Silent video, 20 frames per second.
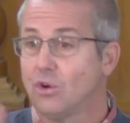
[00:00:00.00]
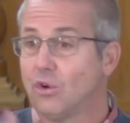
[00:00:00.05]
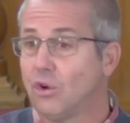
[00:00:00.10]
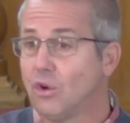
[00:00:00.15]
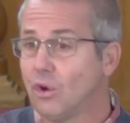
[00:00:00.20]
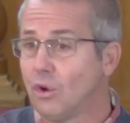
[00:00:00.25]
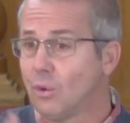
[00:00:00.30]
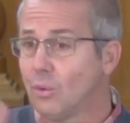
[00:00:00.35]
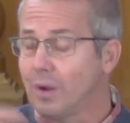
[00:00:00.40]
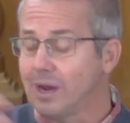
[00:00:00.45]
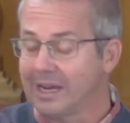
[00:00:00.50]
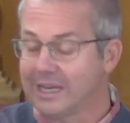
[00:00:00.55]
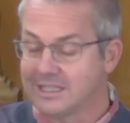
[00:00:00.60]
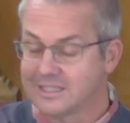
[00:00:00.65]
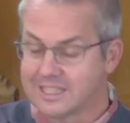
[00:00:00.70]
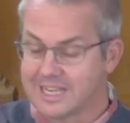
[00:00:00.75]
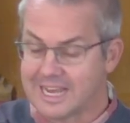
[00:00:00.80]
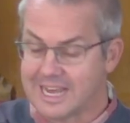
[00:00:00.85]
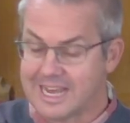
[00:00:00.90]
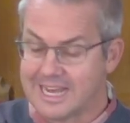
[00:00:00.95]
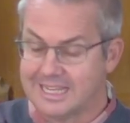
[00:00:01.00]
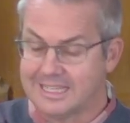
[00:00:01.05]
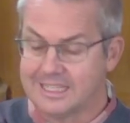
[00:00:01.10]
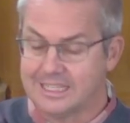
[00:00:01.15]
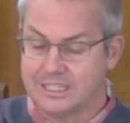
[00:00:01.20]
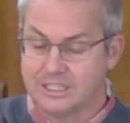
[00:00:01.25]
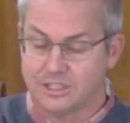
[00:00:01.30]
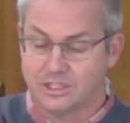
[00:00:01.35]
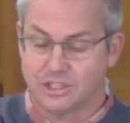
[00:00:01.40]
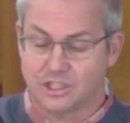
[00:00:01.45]
always had
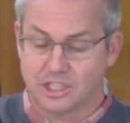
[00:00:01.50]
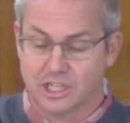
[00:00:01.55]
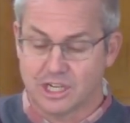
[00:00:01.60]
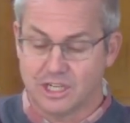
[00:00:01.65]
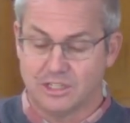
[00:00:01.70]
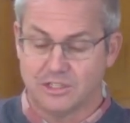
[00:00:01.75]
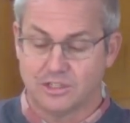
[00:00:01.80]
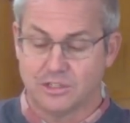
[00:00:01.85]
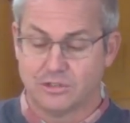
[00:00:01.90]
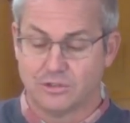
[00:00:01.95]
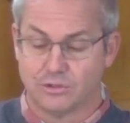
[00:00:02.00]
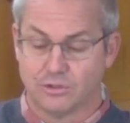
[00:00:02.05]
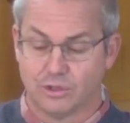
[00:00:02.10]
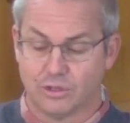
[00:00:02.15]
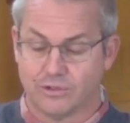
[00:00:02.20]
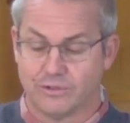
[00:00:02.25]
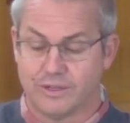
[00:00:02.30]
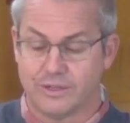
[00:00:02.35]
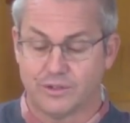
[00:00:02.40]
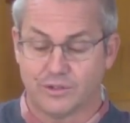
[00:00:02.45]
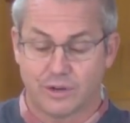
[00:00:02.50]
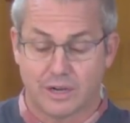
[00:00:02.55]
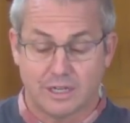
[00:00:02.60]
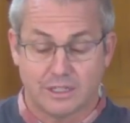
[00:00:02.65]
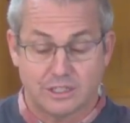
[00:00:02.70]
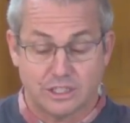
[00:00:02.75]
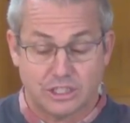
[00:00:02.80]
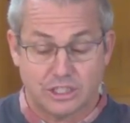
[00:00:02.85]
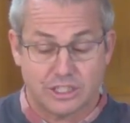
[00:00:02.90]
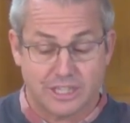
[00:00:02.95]
his chosen ruler
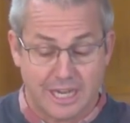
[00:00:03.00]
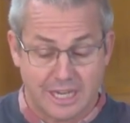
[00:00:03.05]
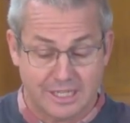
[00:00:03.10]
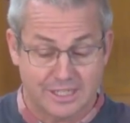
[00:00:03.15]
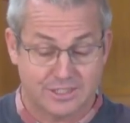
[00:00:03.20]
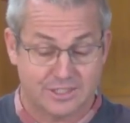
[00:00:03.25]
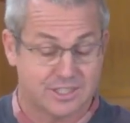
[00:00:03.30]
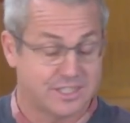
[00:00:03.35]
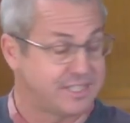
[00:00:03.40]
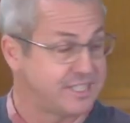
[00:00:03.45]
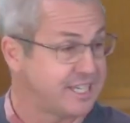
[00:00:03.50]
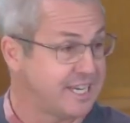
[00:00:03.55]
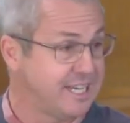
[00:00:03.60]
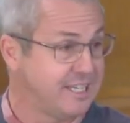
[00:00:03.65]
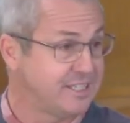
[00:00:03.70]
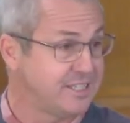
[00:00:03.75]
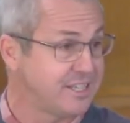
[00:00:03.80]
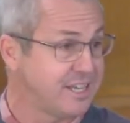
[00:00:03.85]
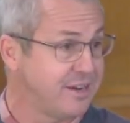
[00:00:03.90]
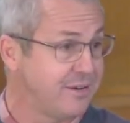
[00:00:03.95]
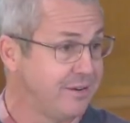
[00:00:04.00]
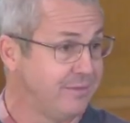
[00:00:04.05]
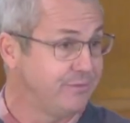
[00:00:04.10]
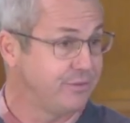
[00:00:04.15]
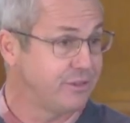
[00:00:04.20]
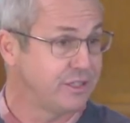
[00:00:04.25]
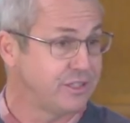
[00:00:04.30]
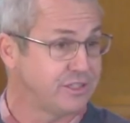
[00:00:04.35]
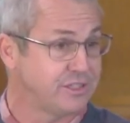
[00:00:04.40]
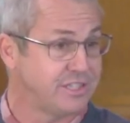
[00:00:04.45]
enthroned. Did you notice the tense there in
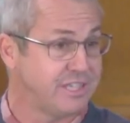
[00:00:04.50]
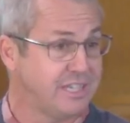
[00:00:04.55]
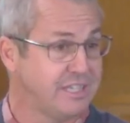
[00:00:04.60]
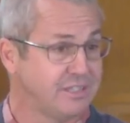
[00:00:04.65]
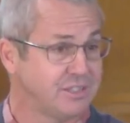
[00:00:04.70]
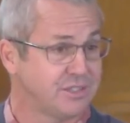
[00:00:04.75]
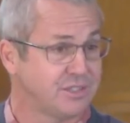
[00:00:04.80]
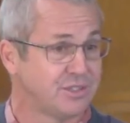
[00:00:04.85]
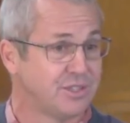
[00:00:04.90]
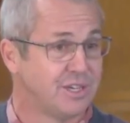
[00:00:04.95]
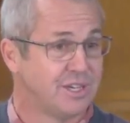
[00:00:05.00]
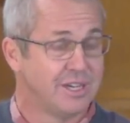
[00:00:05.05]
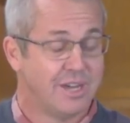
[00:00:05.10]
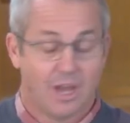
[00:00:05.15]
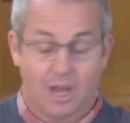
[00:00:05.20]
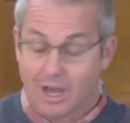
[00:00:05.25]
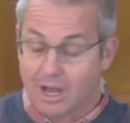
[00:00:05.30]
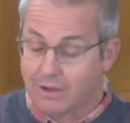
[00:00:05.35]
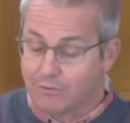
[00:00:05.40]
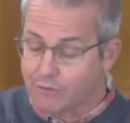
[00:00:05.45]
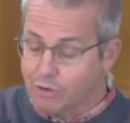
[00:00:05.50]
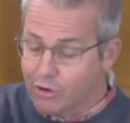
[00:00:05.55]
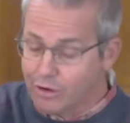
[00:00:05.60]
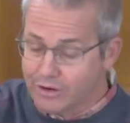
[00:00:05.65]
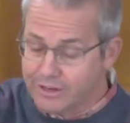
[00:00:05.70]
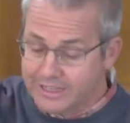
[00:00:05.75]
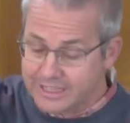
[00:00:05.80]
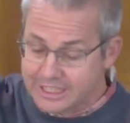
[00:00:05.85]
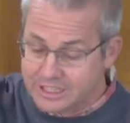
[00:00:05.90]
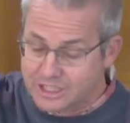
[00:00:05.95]
verse 6? I've
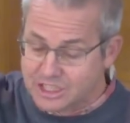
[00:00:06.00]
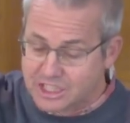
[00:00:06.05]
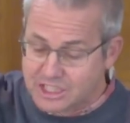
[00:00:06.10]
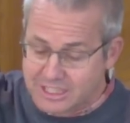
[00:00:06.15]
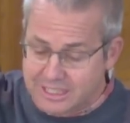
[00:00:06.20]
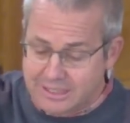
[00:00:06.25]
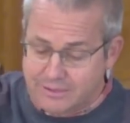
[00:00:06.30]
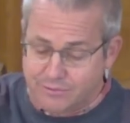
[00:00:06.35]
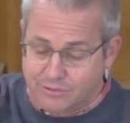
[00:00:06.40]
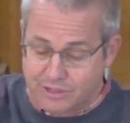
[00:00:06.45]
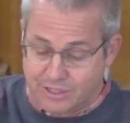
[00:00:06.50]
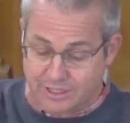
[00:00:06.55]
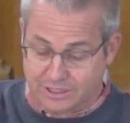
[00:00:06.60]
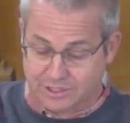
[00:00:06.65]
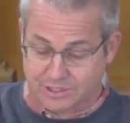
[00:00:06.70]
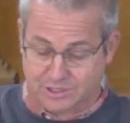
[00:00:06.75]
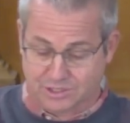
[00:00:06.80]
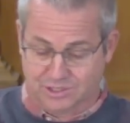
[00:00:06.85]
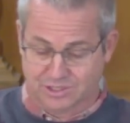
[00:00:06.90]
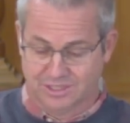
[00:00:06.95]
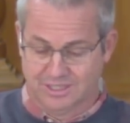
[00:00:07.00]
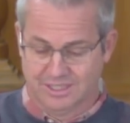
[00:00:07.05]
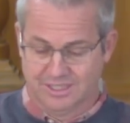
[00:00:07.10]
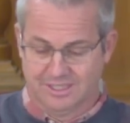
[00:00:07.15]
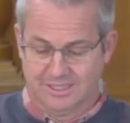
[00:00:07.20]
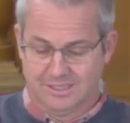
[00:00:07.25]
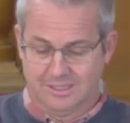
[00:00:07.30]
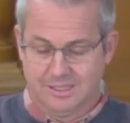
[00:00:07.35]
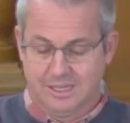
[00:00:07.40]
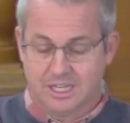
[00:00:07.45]
already achieved this.
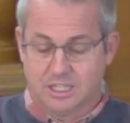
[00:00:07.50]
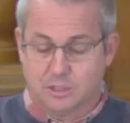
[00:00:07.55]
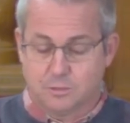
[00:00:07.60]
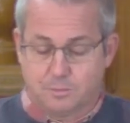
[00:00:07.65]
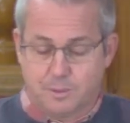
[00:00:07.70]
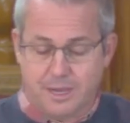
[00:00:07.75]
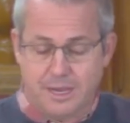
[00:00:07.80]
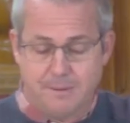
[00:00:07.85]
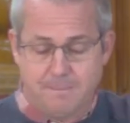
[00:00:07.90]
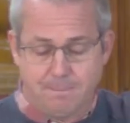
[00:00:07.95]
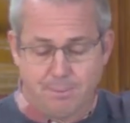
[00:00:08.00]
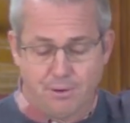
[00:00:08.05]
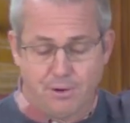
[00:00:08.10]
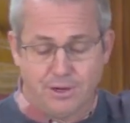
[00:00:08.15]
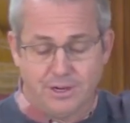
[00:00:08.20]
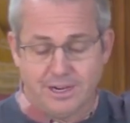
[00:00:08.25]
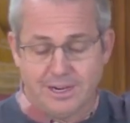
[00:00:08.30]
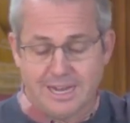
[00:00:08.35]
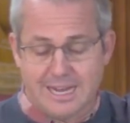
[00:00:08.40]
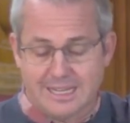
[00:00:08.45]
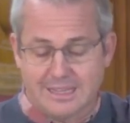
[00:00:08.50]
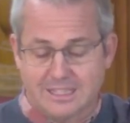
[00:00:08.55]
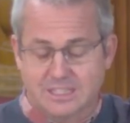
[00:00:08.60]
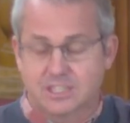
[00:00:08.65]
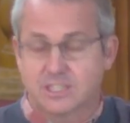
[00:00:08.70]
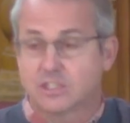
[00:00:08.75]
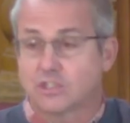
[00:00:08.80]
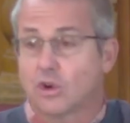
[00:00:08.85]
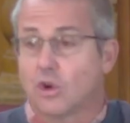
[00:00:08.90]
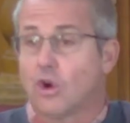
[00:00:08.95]
As Ben pointed out, this
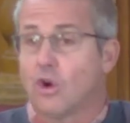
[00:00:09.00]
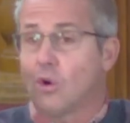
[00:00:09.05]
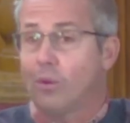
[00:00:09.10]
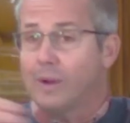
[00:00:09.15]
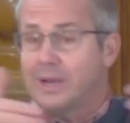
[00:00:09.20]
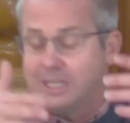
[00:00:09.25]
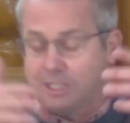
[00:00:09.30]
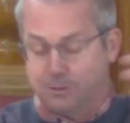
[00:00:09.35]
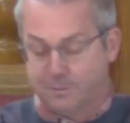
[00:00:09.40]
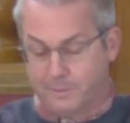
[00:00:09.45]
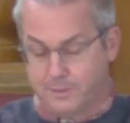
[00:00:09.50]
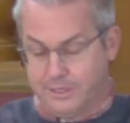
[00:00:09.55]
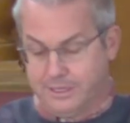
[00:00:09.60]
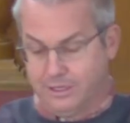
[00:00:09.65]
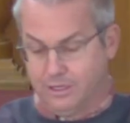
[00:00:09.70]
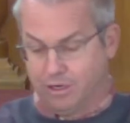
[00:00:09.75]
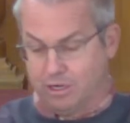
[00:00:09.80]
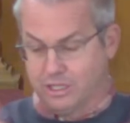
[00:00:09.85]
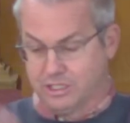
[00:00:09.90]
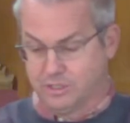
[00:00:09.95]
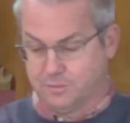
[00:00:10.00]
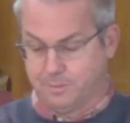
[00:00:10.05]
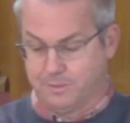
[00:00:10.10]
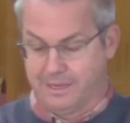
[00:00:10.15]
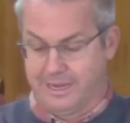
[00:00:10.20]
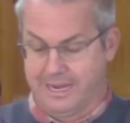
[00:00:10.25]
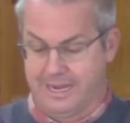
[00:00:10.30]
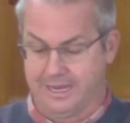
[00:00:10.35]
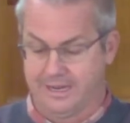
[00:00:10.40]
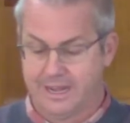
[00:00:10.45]
has always been God's
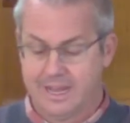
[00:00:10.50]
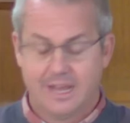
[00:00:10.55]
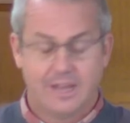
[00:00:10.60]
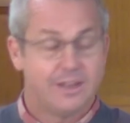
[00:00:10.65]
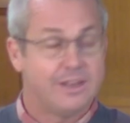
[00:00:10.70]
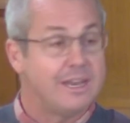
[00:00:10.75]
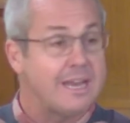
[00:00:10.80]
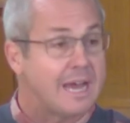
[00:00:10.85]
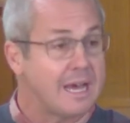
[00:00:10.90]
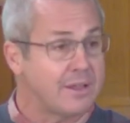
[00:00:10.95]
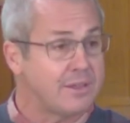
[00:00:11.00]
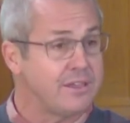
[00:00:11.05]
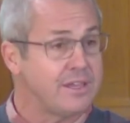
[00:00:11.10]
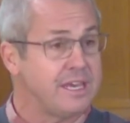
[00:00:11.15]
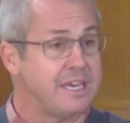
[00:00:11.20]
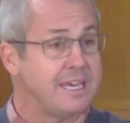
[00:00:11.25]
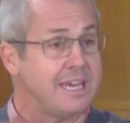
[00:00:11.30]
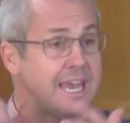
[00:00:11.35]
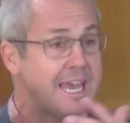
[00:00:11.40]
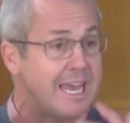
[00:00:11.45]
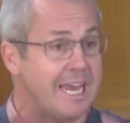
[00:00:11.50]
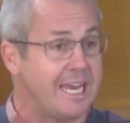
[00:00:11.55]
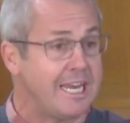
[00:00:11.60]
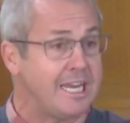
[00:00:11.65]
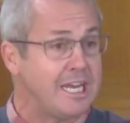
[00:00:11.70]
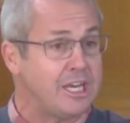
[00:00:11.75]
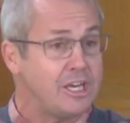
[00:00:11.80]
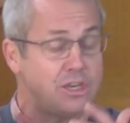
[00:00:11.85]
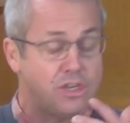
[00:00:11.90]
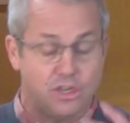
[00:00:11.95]
plan. Nothing
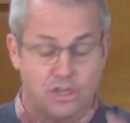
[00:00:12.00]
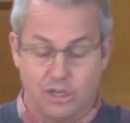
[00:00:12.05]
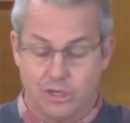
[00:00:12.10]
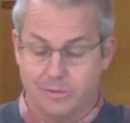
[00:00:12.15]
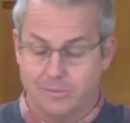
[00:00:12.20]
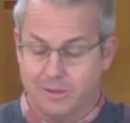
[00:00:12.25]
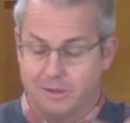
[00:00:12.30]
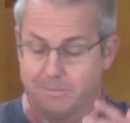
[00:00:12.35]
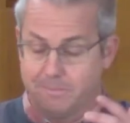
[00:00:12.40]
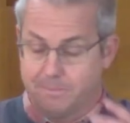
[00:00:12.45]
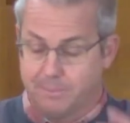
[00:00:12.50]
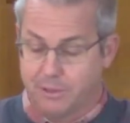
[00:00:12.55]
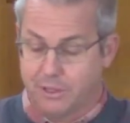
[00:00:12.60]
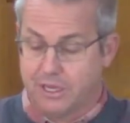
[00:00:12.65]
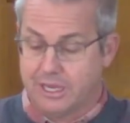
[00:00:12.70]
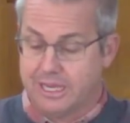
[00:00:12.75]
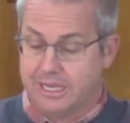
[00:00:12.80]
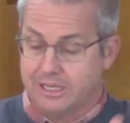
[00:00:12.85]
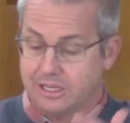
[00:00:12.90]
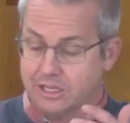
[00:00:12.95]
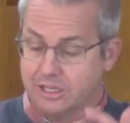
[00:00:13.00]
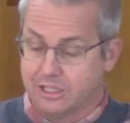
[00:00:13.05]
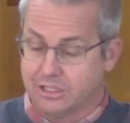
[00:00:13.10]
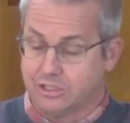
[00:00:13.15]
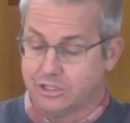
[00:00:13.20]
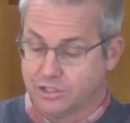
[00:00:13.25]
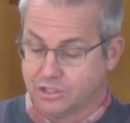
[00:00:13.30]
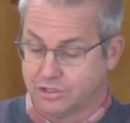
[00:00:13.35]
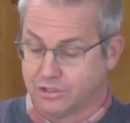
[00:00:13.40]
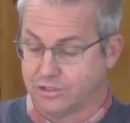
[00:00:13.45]
any human being
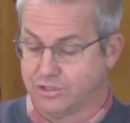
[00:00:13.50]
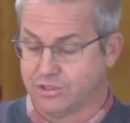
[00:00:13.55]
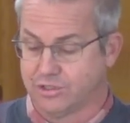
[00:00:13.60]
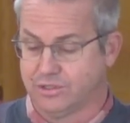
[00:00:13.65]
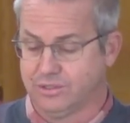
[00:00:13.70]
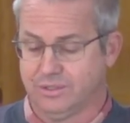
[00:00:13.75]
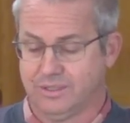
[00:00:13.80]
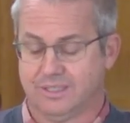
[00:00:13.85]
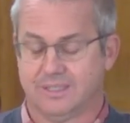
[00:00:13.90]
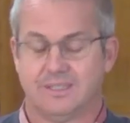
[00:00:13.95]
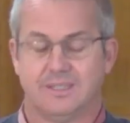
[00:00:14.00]
can do